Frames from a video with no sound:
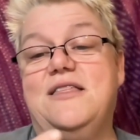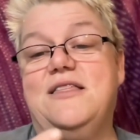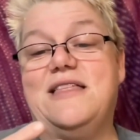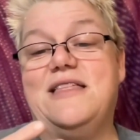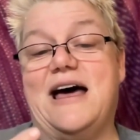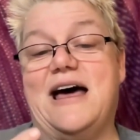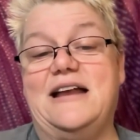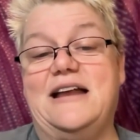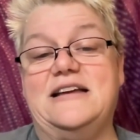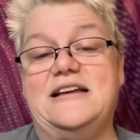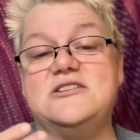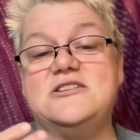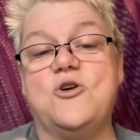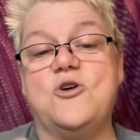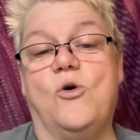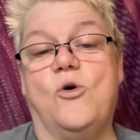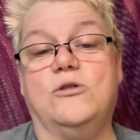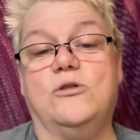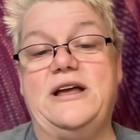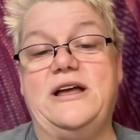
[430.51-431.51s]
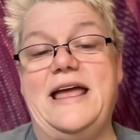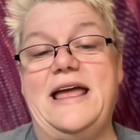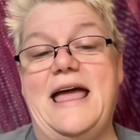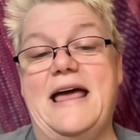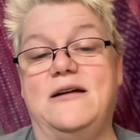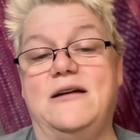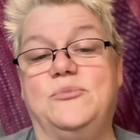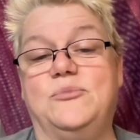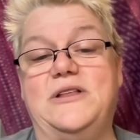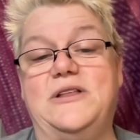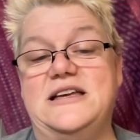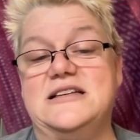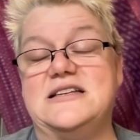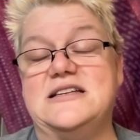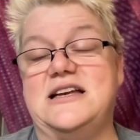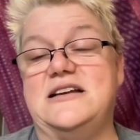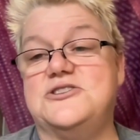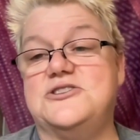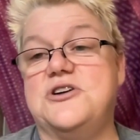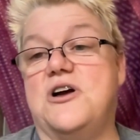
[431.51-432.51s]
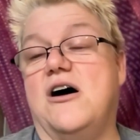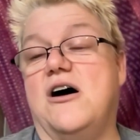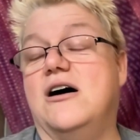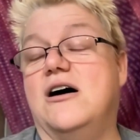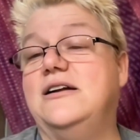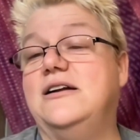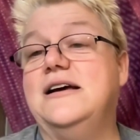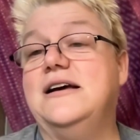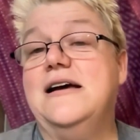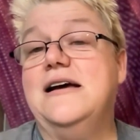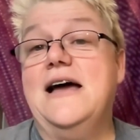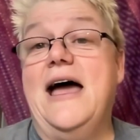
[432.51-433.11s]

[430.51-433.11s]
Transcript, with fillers: that is holy and pleasing to God.